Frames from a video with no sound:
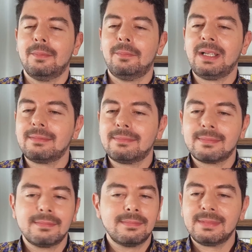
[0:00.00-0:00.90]
But
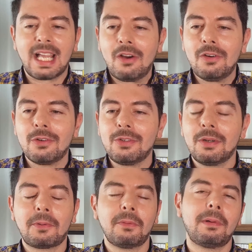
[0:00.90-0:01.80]
now you're
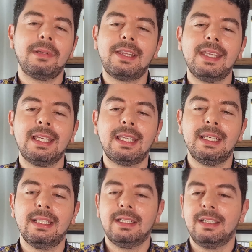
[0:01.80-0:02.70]
probably
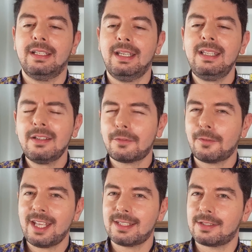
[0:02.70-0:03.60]
thinking,
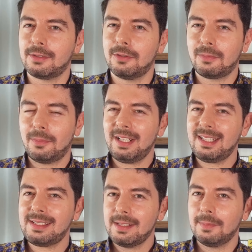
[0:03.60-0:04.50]
interfaces look pretty
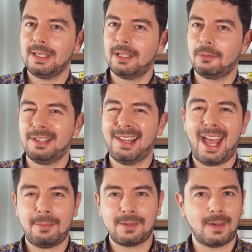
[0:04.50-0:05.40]
similar with
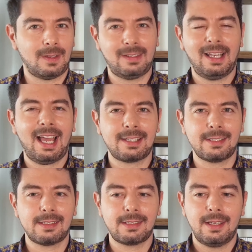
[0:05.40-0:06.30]
abstract
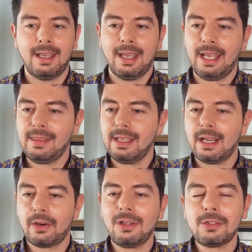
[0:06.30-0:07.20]
classes, and they
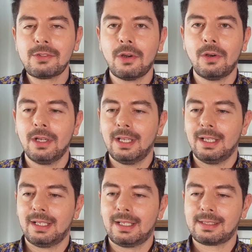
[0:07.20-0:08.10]
are also
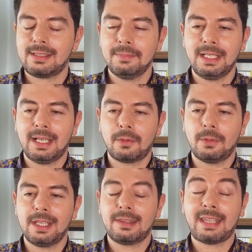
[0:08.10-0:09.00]
similar
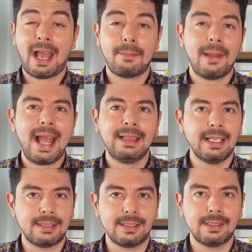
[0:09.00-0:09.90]
with type
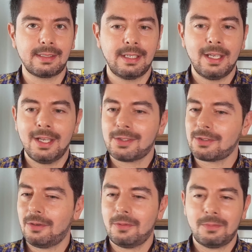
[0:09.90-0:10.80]
aliases.
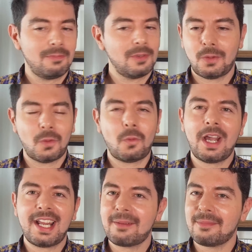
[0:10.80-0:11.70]
So
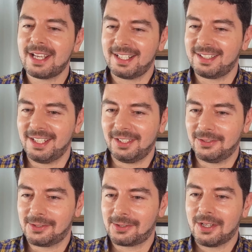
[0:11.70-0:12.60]
wait a minute,
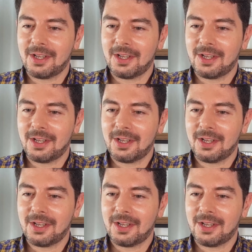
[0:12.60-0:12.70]
Nikos.